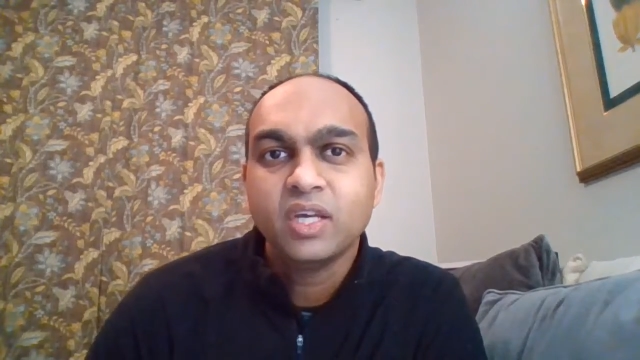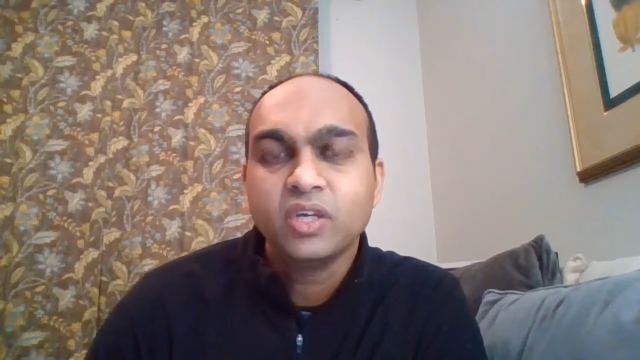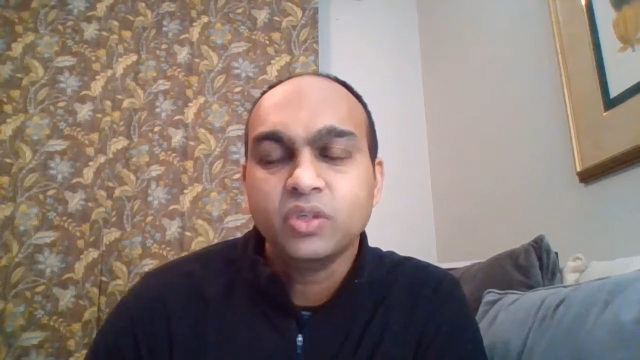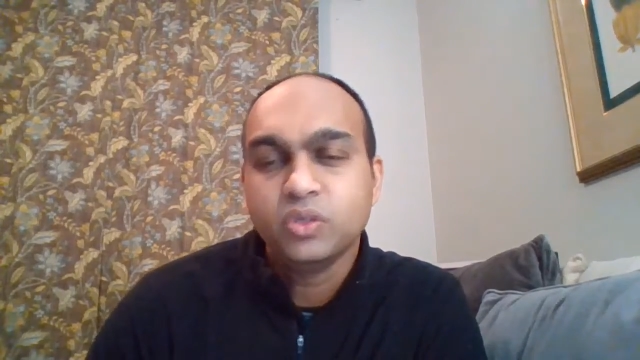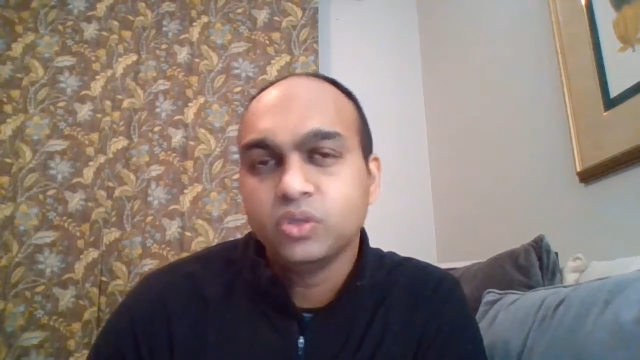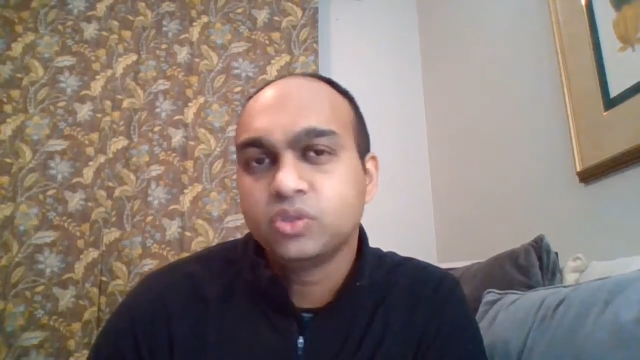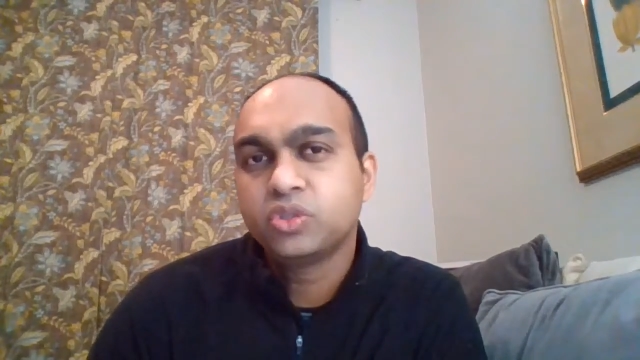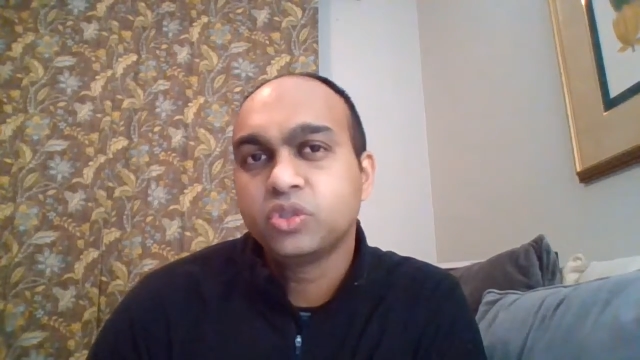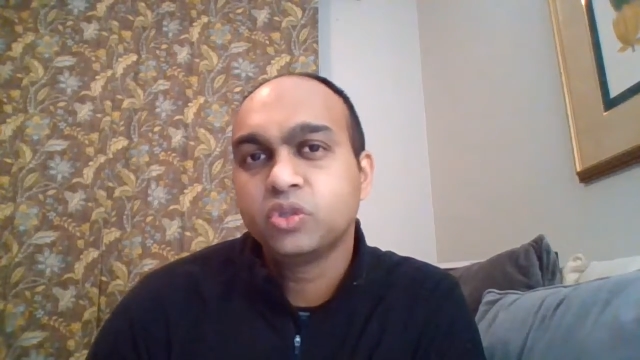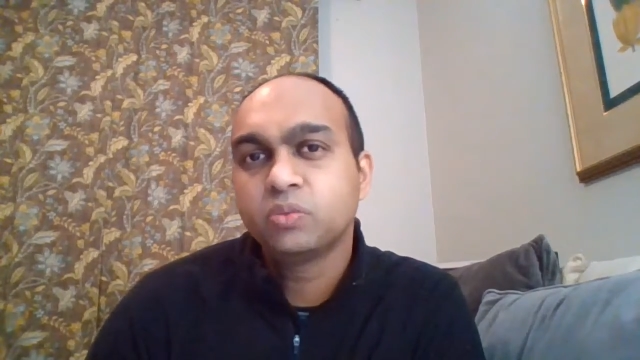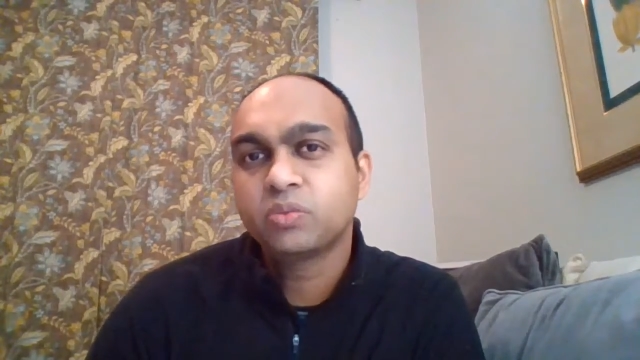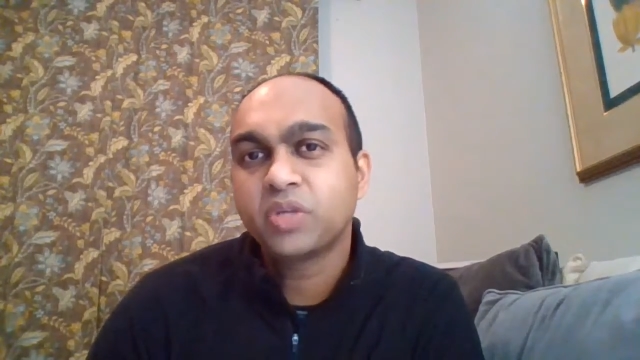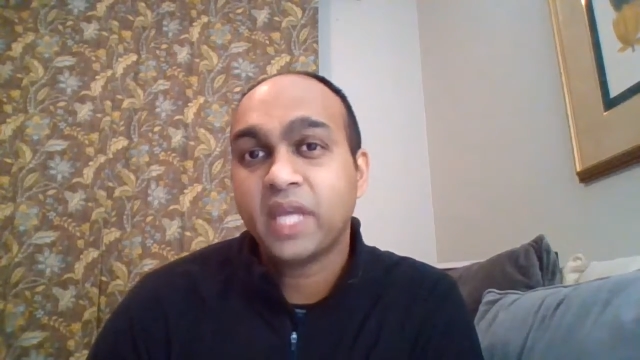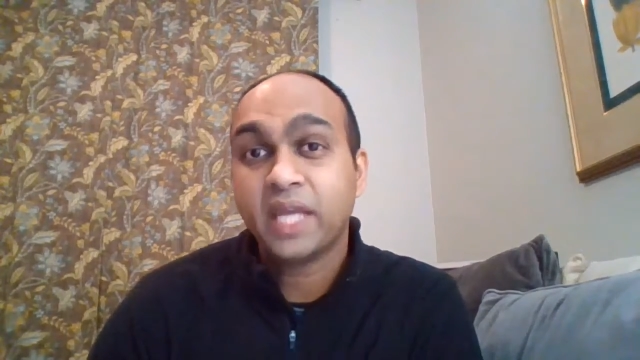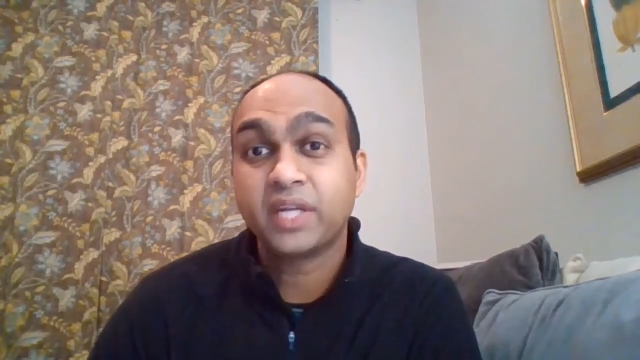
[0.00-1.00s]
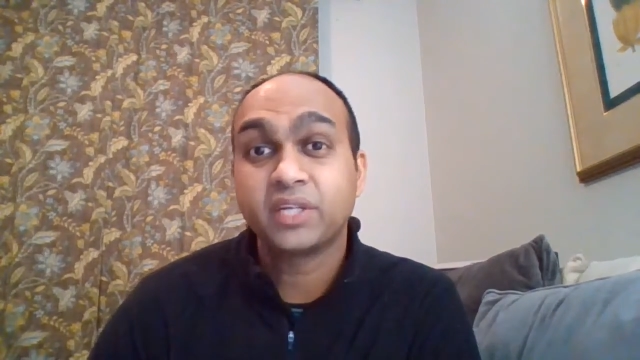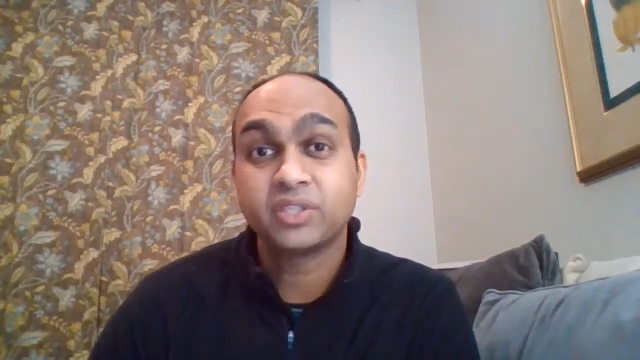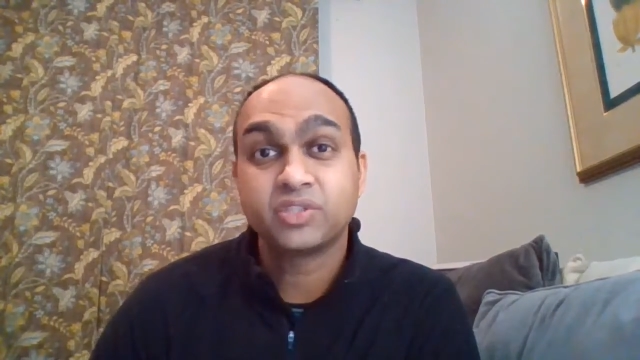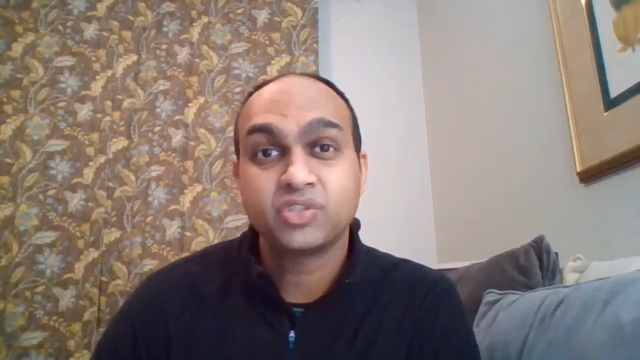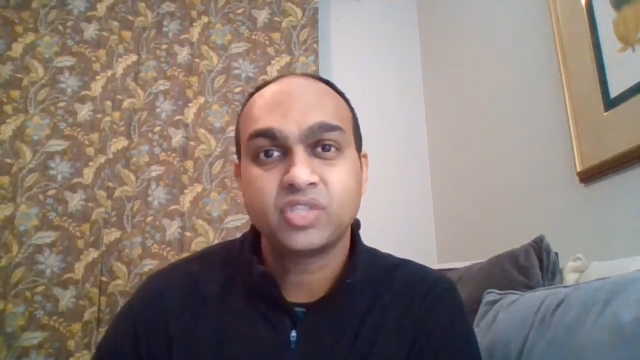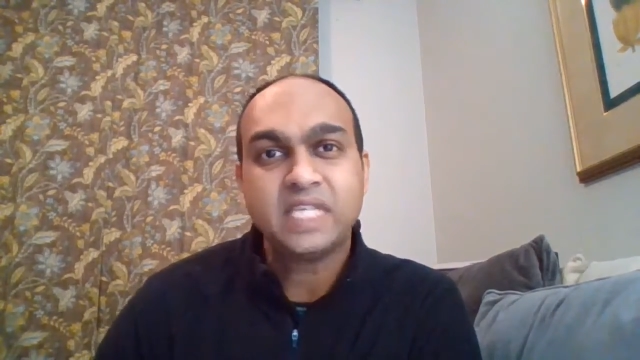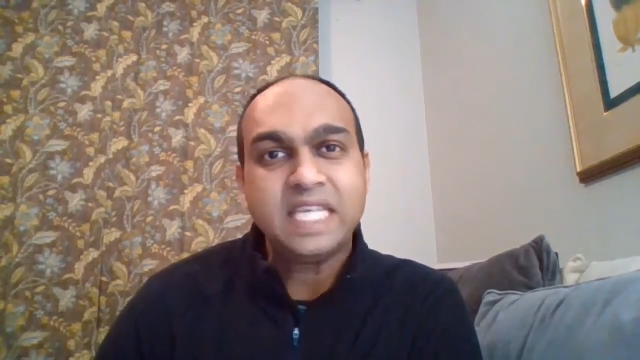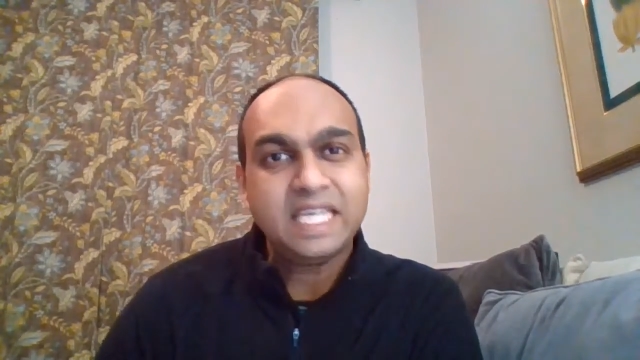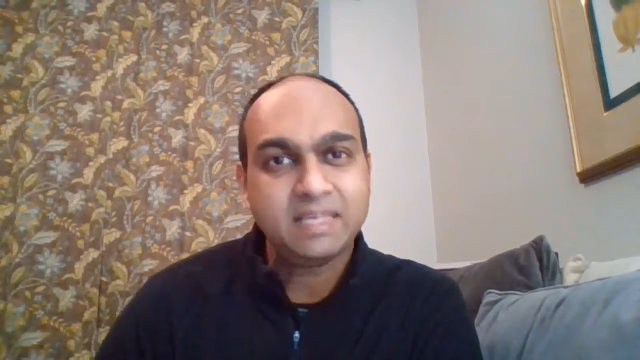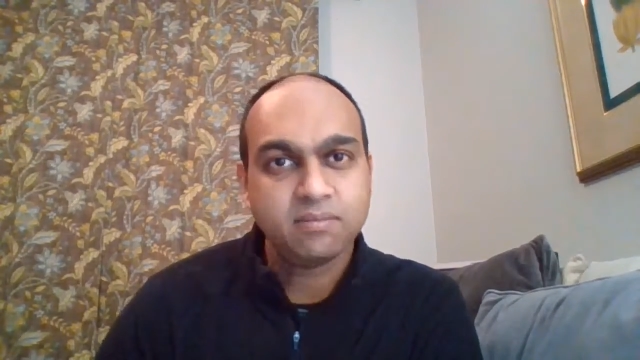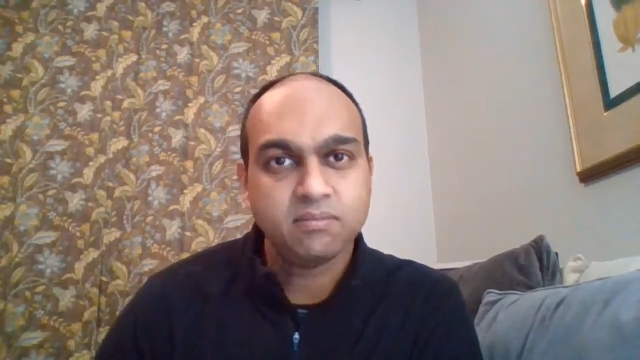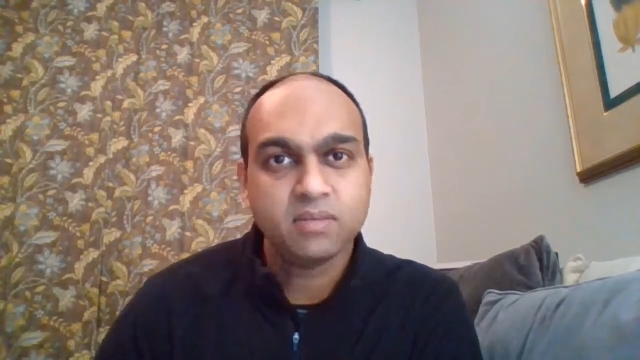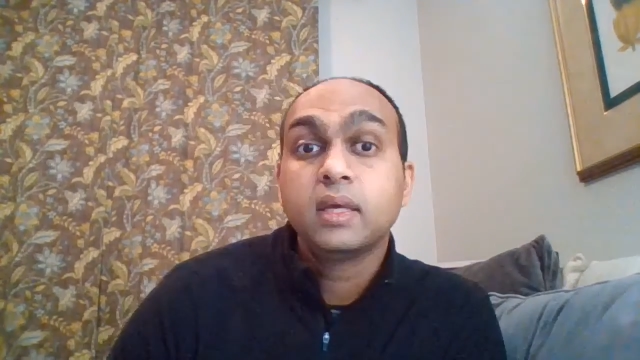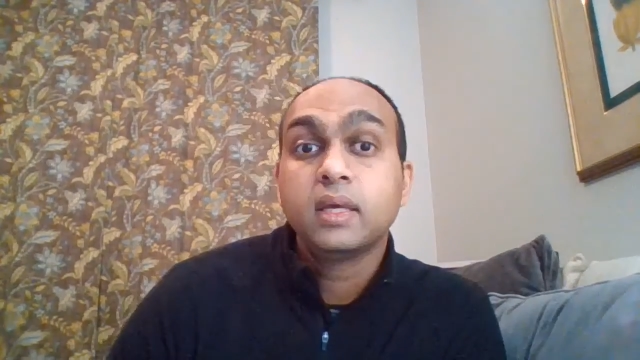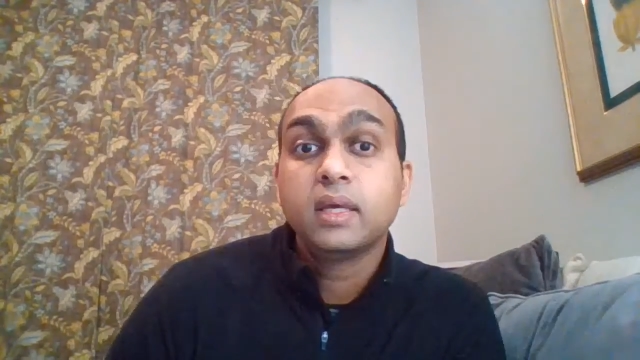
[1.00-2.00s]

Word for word: YouTube creators team.